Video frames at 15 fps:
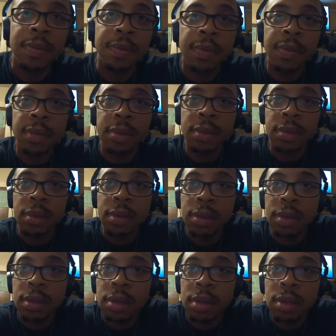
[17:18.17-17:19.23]

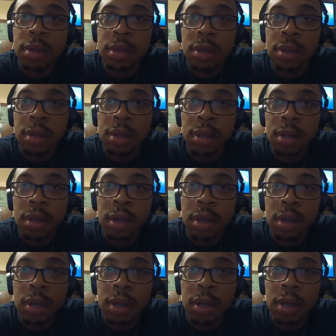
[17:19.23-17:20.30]

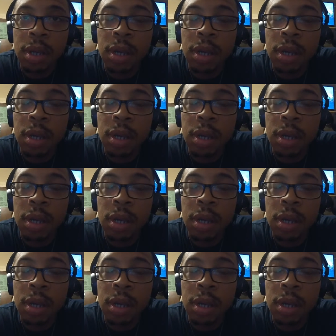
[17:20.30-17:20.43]
Nothing is said.